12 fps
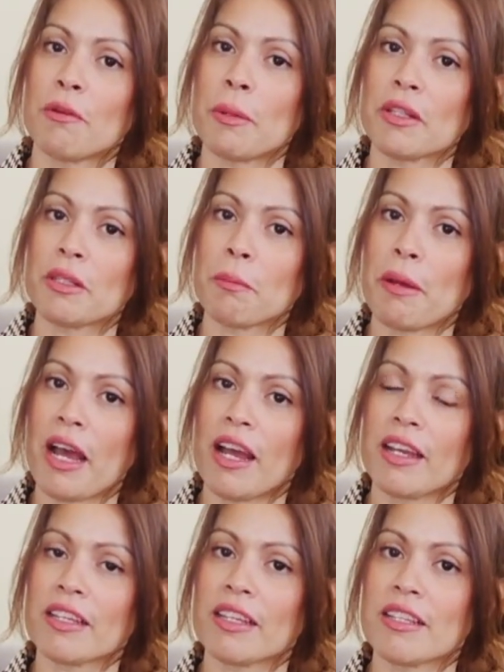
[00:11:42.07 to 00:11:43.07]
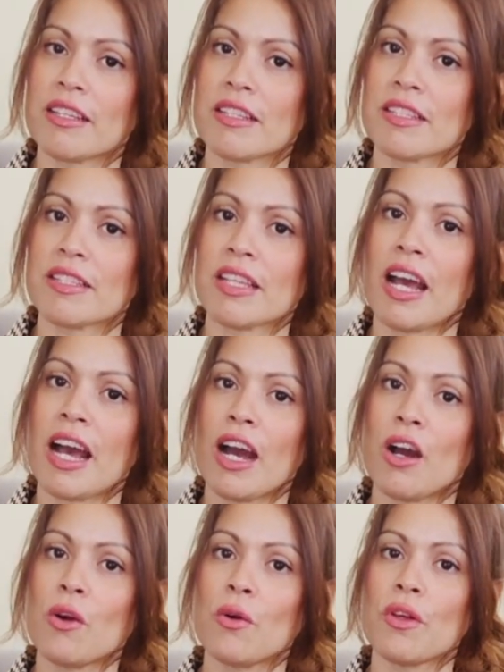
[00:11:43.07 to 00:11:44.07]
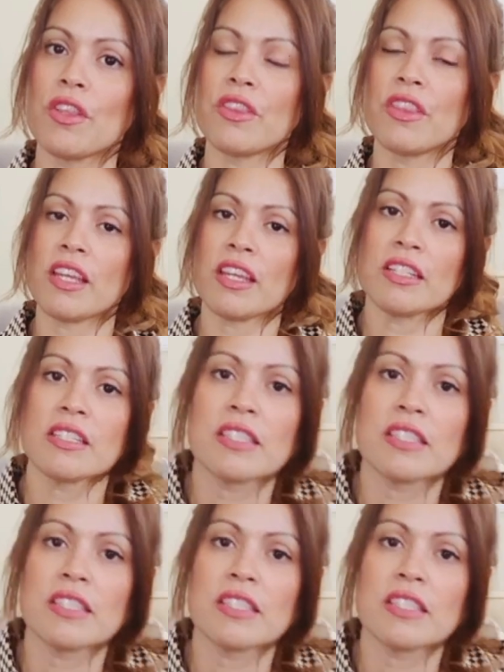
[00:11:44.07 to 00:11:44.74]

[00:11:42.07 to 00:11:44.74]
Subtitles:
about the bag is how they